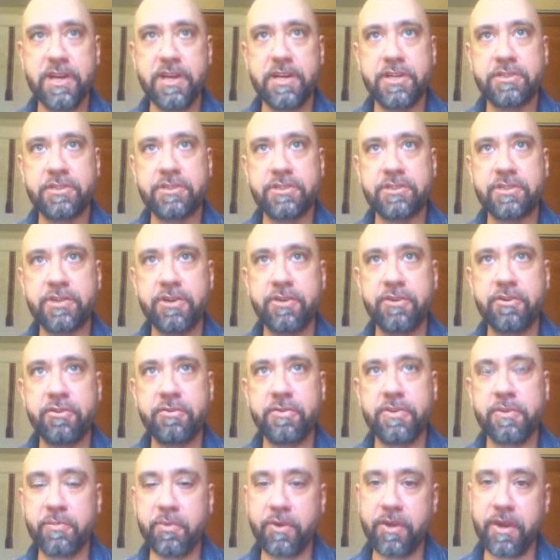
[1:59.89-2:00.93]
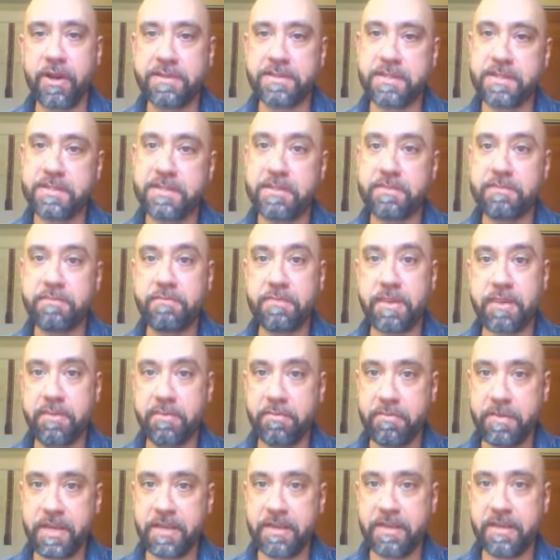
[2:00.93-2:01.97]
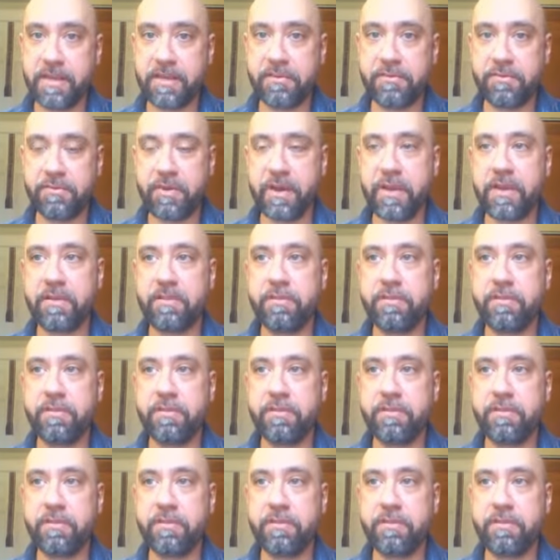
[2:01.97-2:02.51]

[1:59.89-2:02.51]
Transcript: show the process of myth making, right? Of